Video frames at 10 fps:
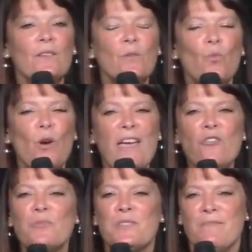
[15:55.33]
What
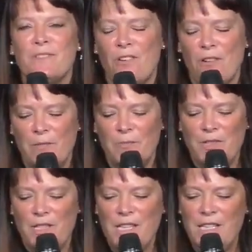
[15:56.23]
helps
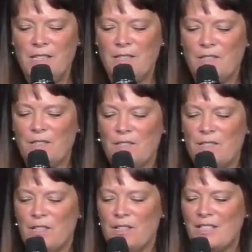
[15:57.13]
sometimes is
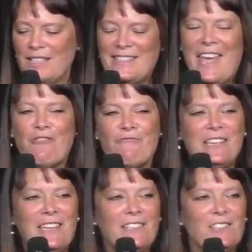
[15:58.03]
to set a
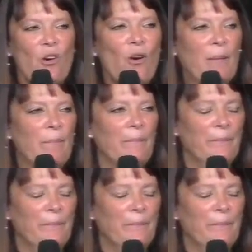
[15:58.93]
regular time